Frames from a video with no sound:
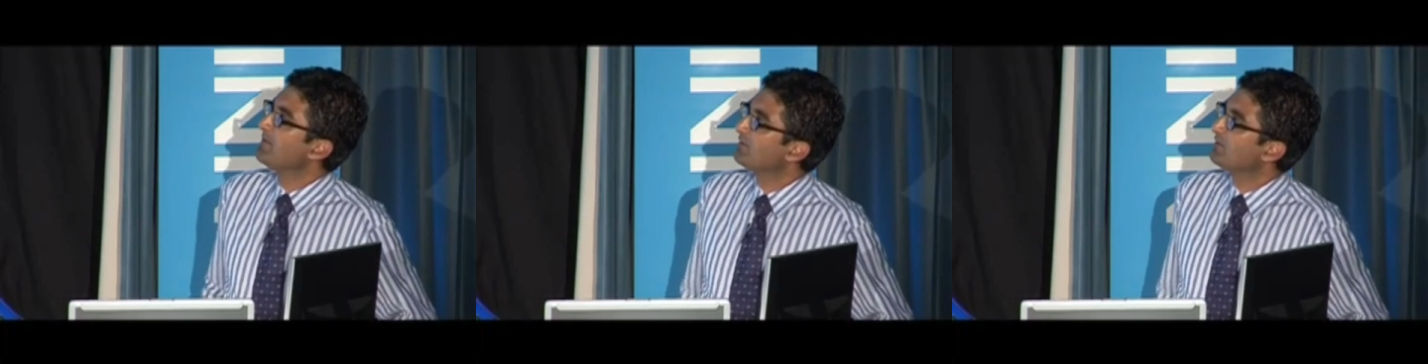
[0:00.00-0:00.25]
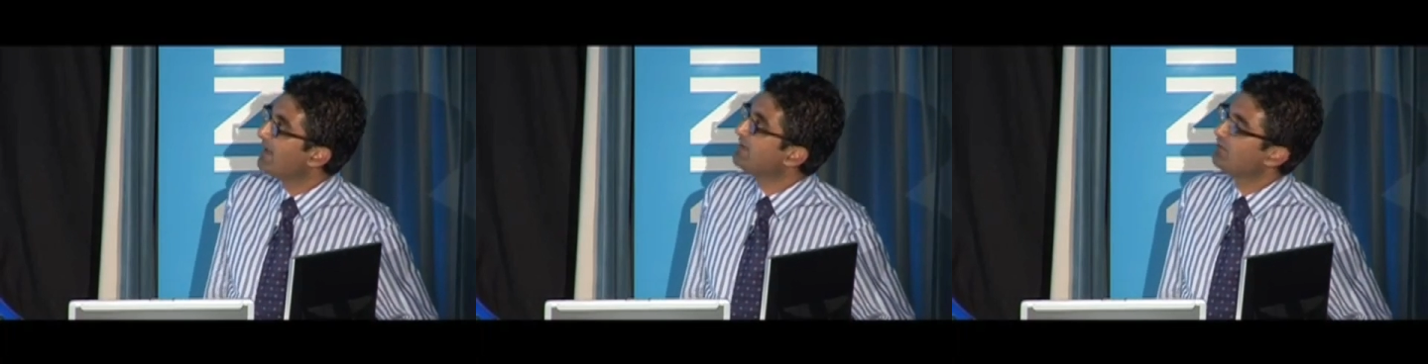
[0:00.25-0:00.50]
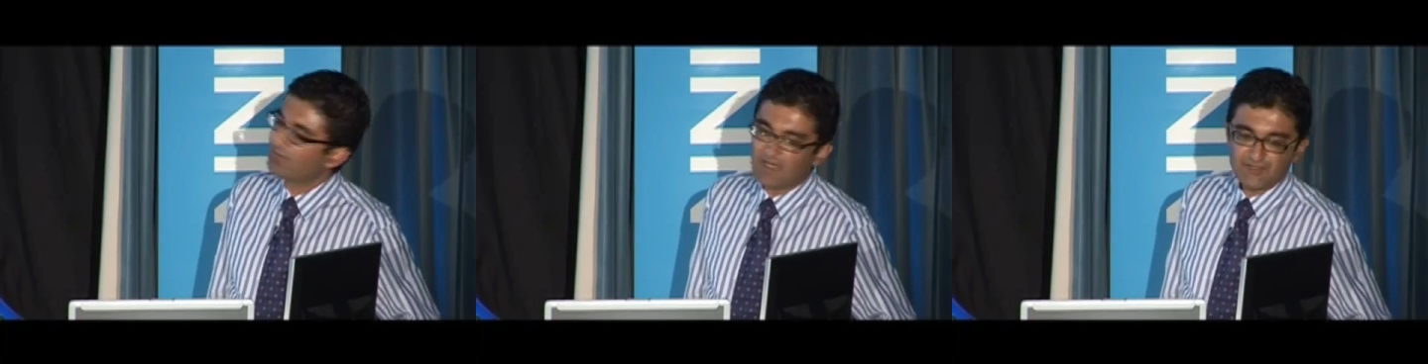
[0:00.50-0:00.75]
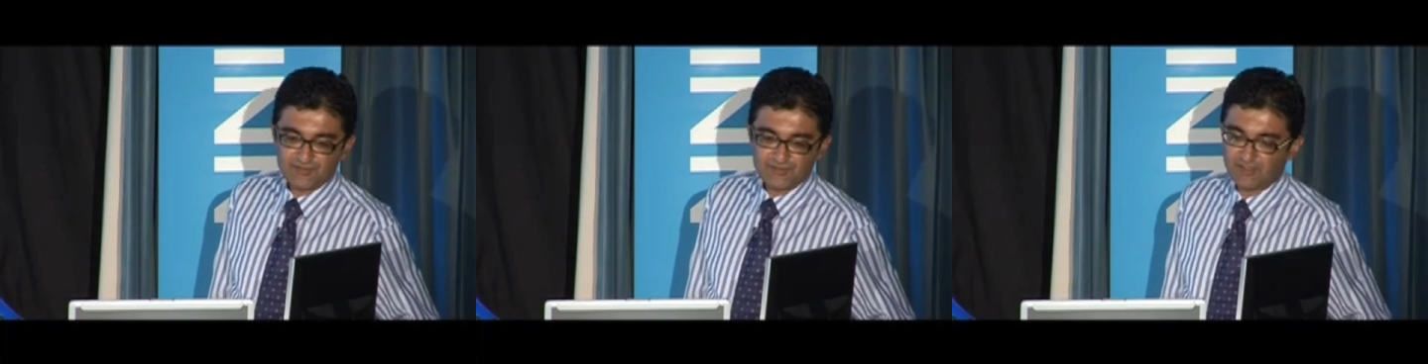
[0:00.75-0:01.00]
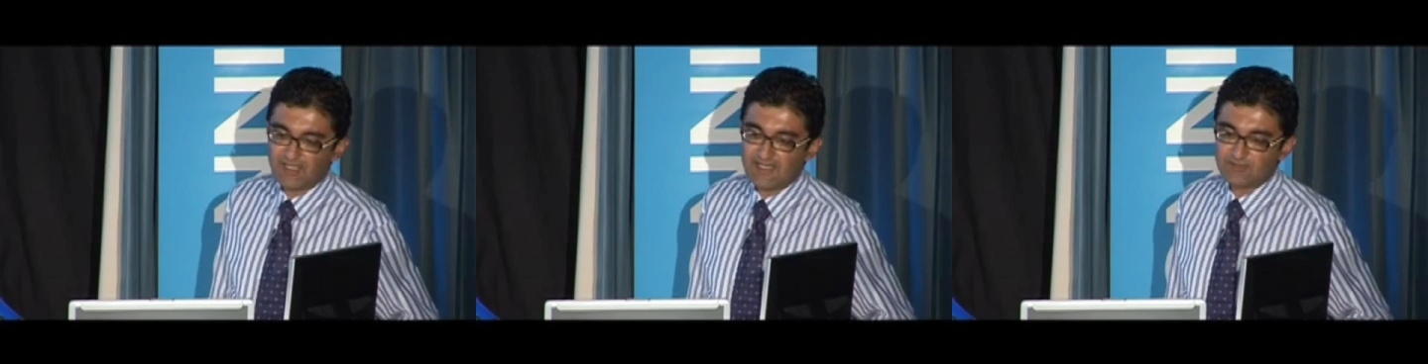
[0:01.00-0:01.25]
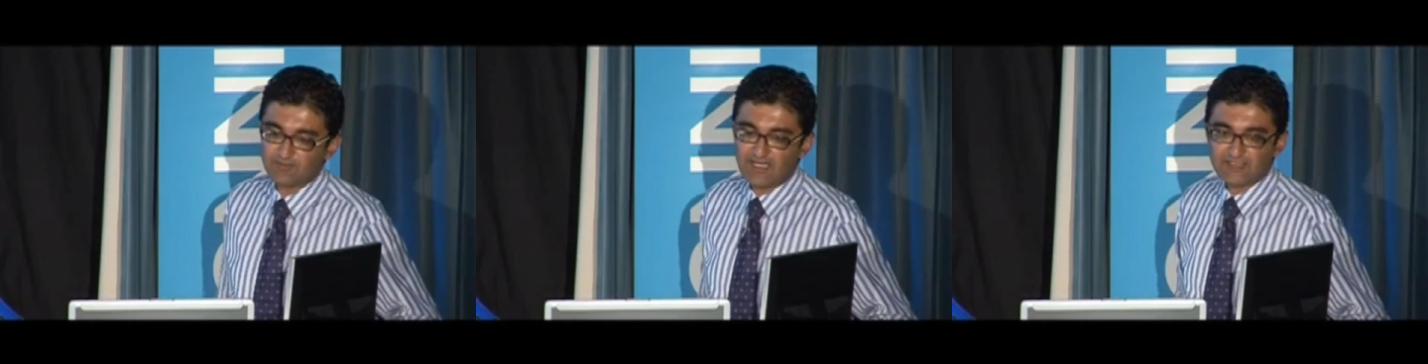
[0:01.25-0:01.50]
until May
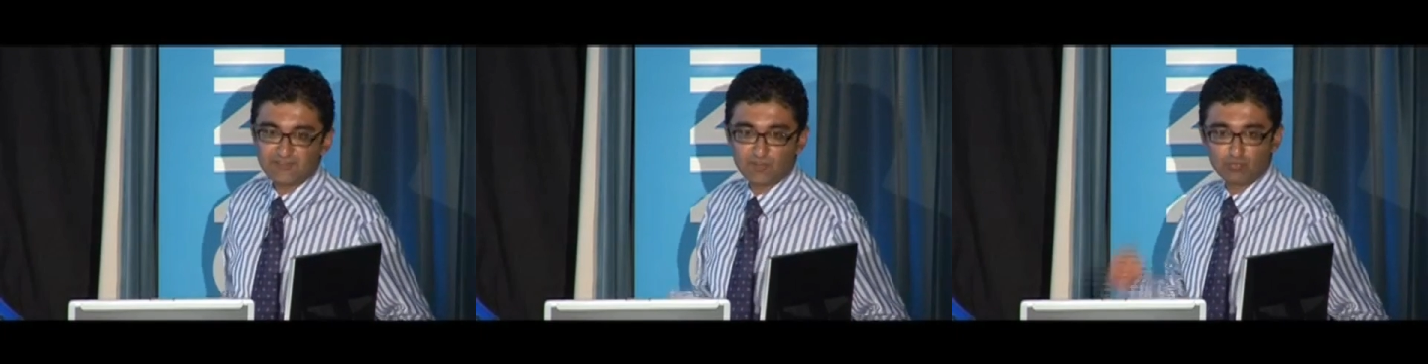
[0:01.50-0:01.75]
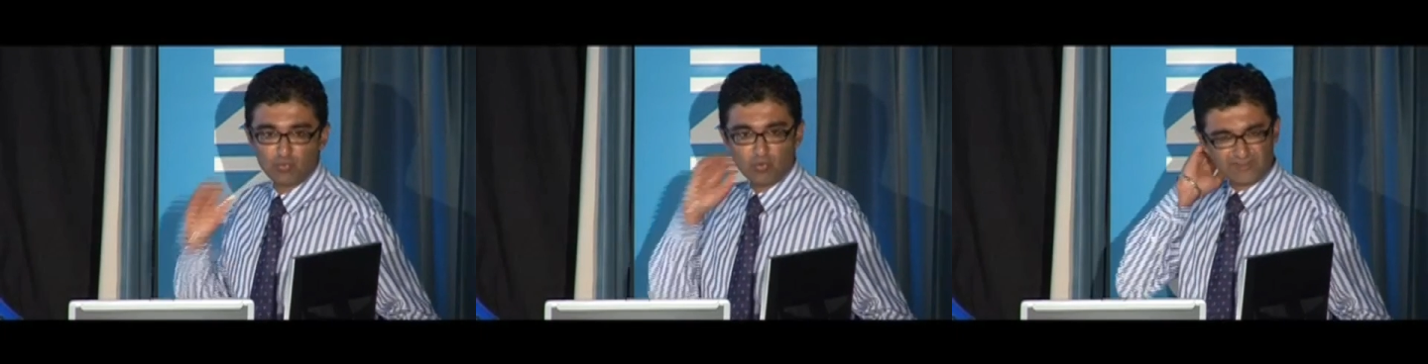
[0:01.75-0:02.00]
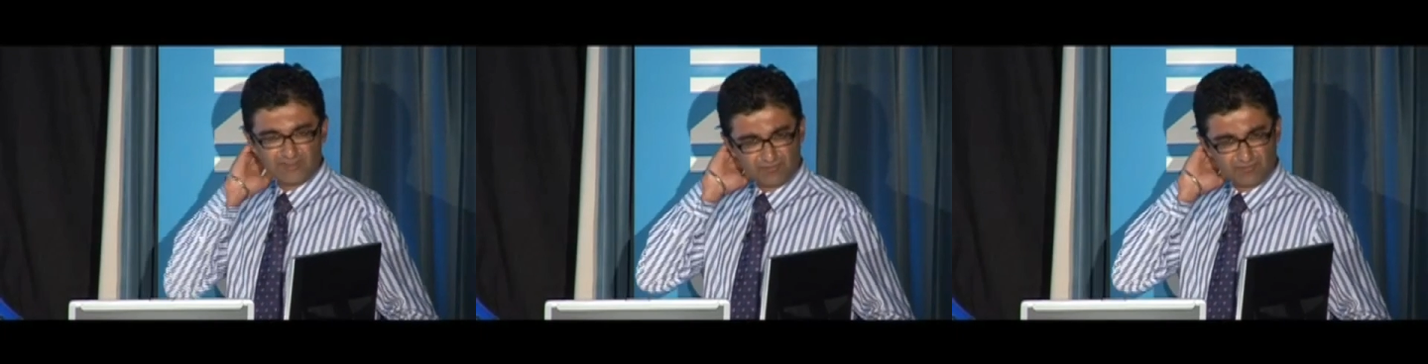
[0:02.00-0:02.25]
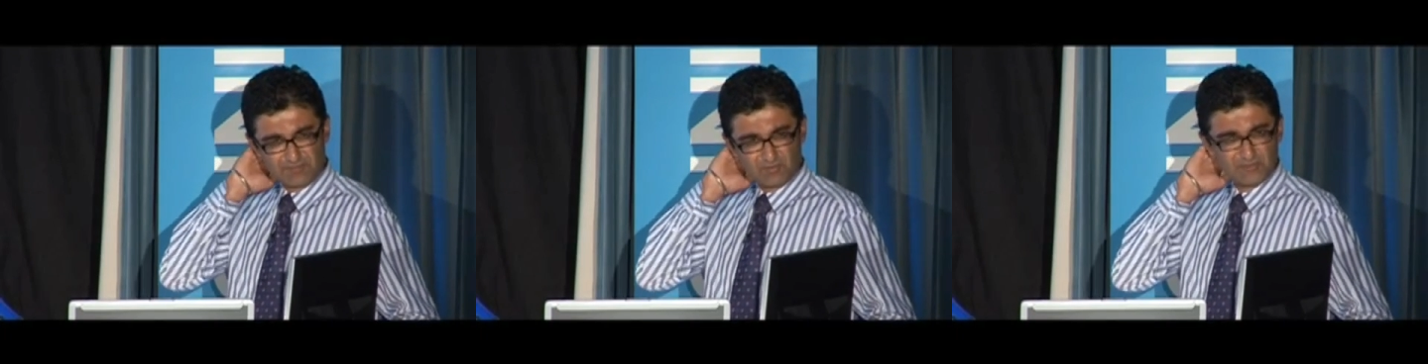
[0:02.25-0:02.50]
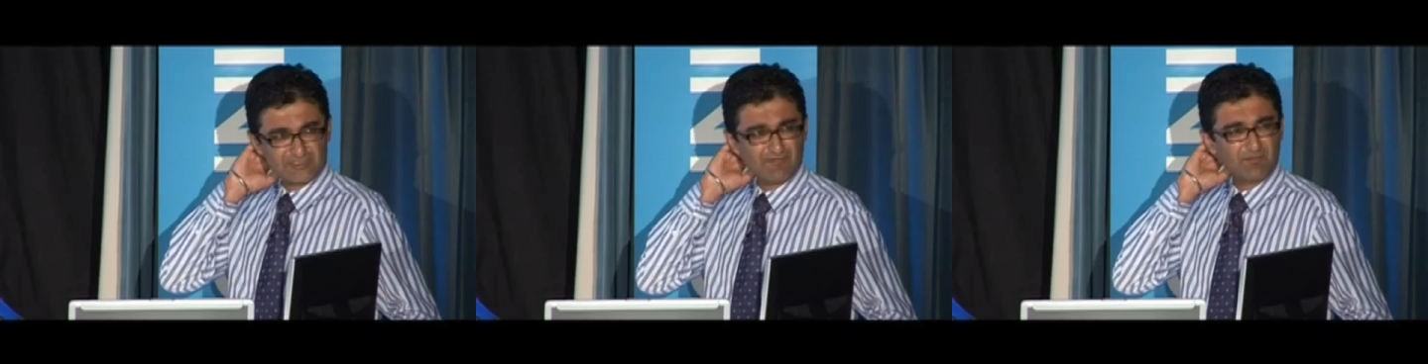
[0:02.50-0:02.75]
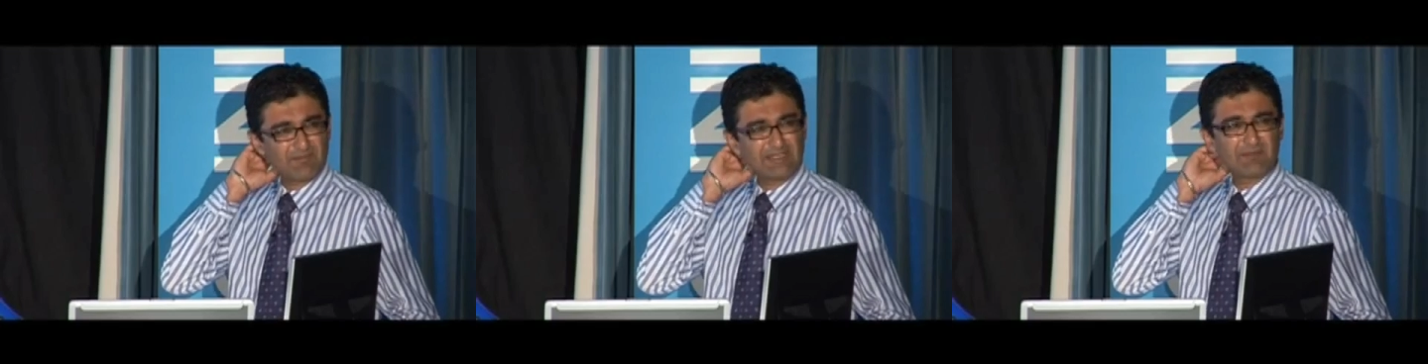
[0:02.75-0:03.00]
2008, we actually awarded
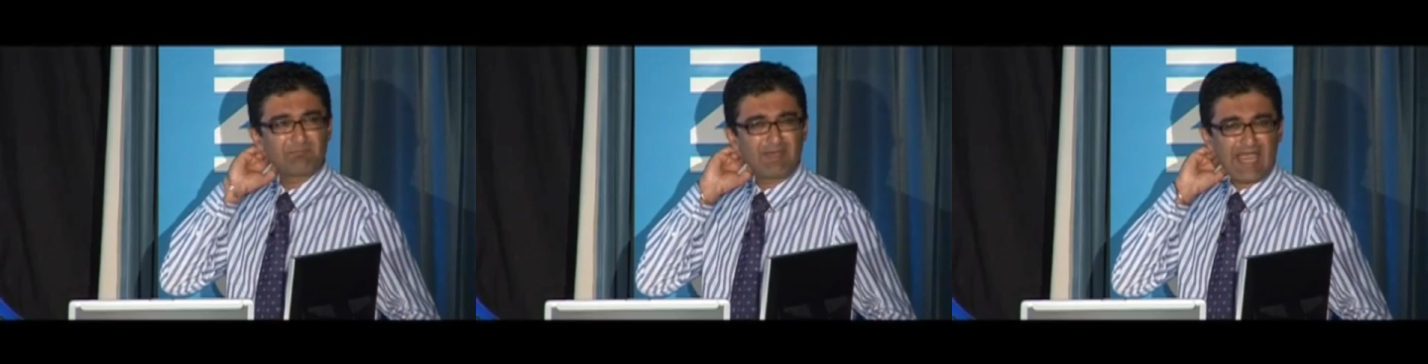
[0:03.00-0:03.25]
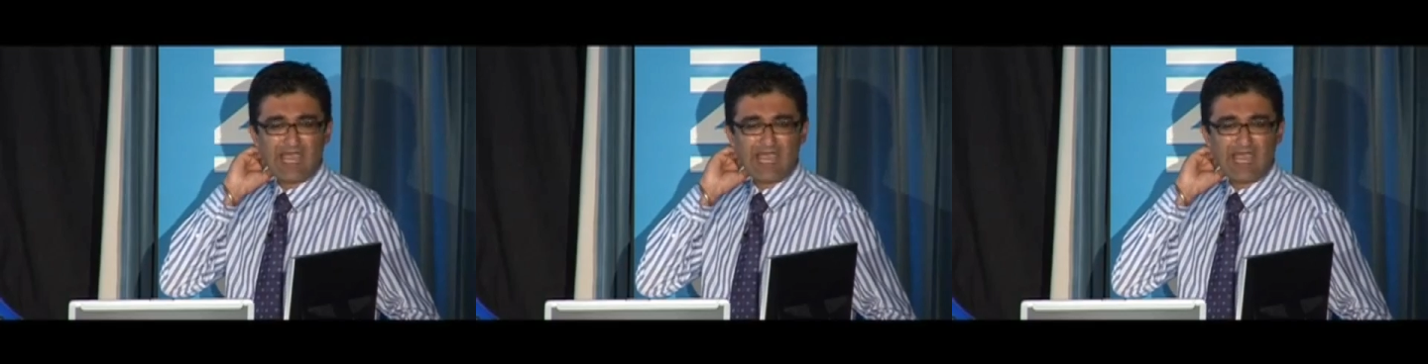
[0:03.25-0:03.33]
£3.7 million